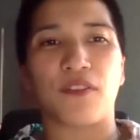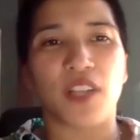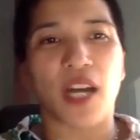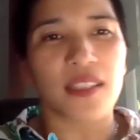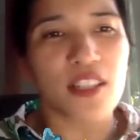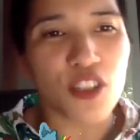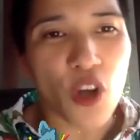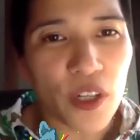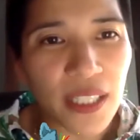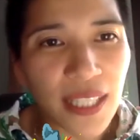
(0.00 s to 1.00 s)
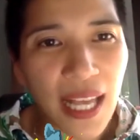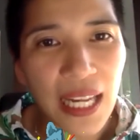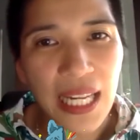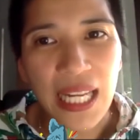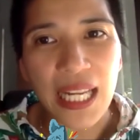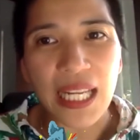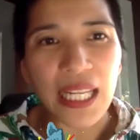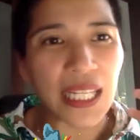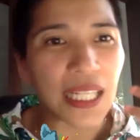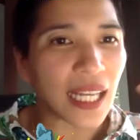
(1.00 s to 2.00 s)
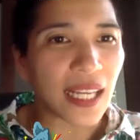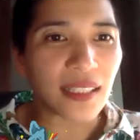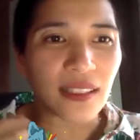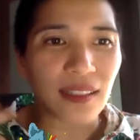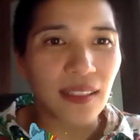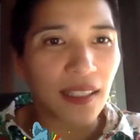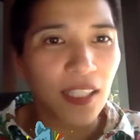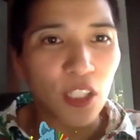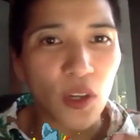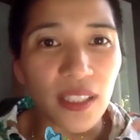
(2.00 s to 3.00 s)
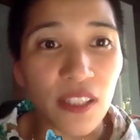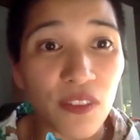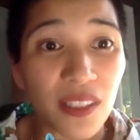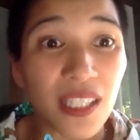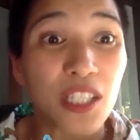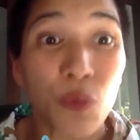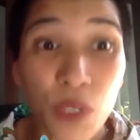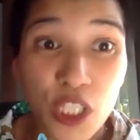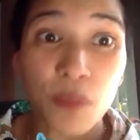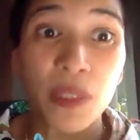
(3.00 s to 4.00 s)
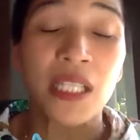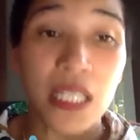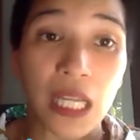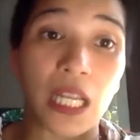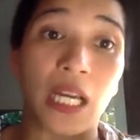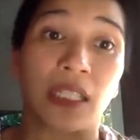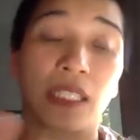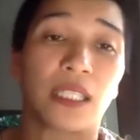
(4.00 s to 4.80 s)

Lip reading: done storytelling and activities, which means a lot.